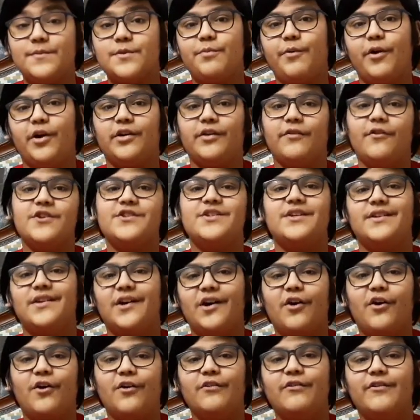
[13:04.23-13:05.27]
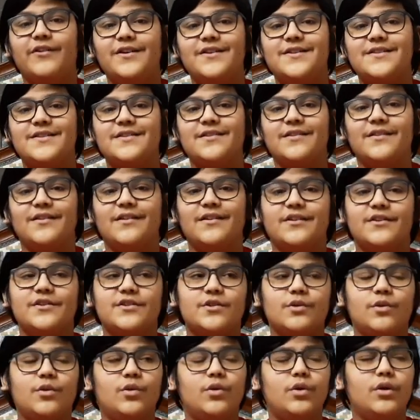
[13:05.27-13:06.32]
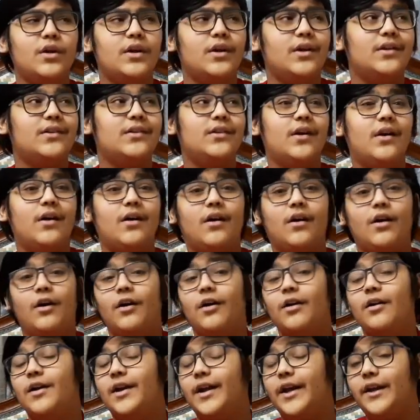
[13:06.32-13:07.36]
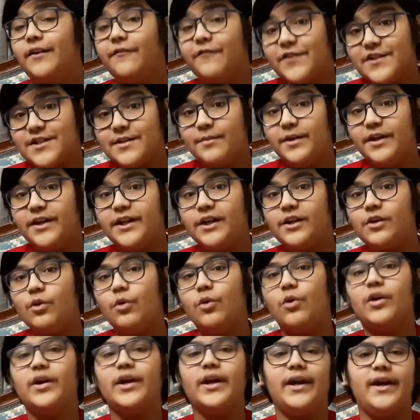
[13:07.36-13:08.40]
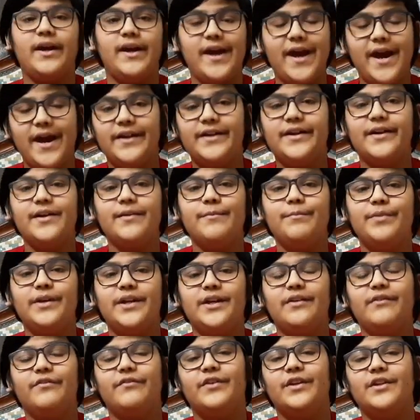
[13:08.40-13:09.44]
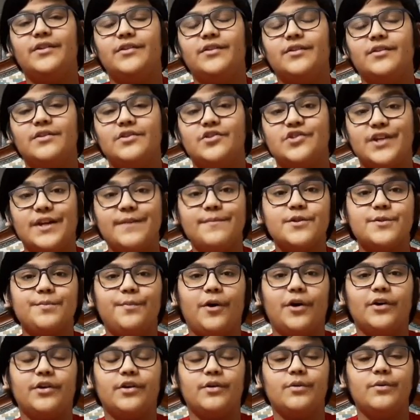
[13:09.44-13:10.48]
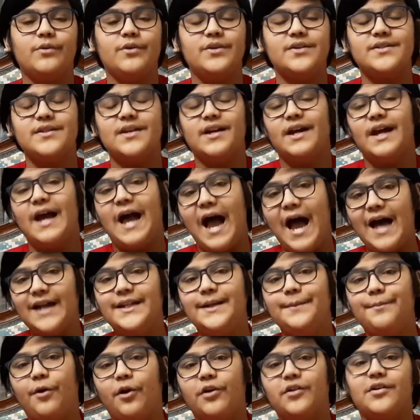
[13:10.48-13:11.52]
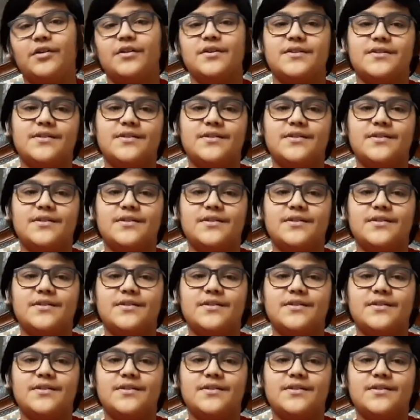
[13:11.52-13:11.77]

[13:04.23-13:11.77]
Potter was in Hogwarts. So the invisibility cloak ended up being with James Potter, who is Harry Potter's